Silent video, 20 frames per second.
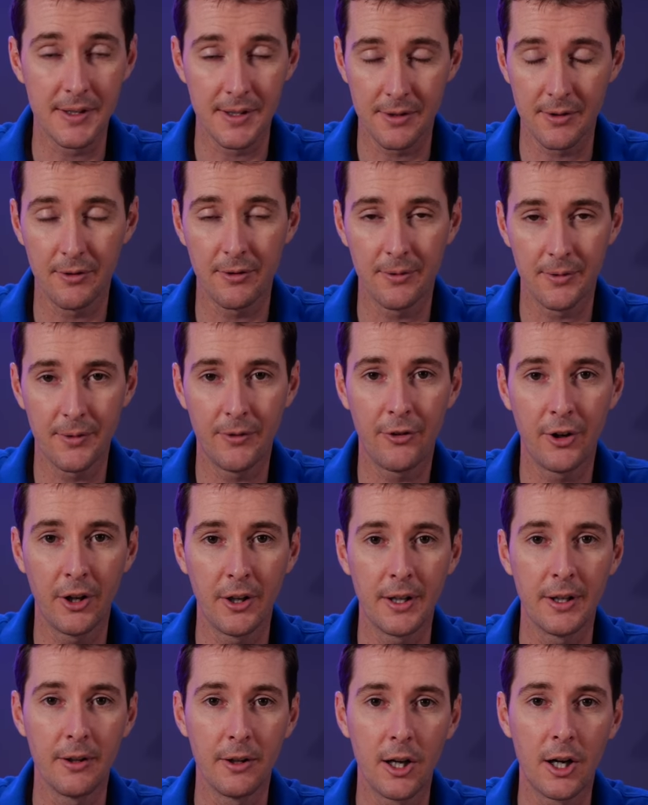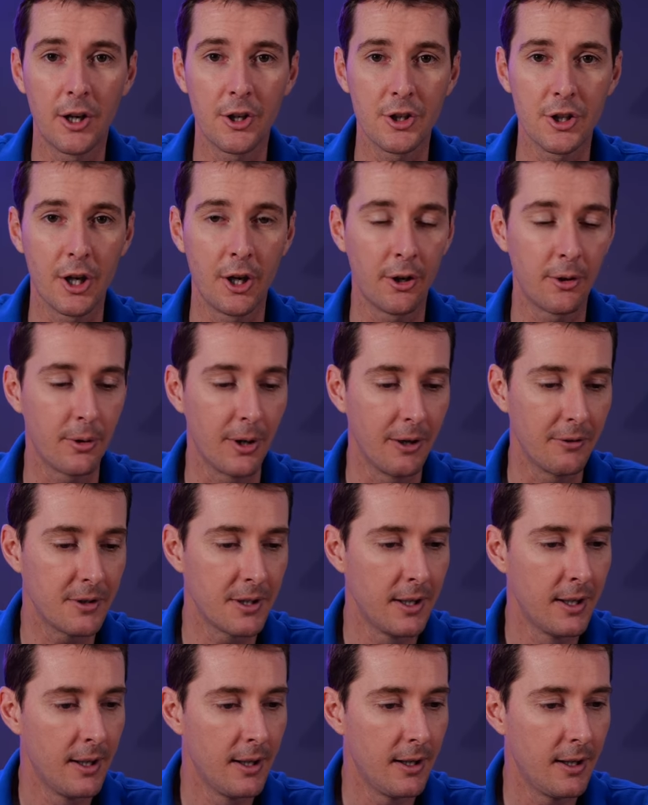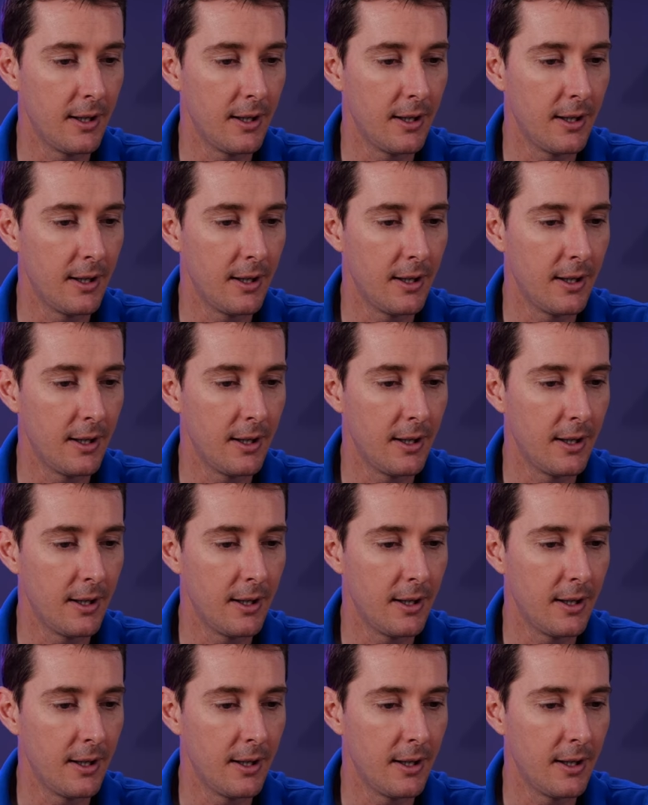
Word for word: This is a fairly large aircraft.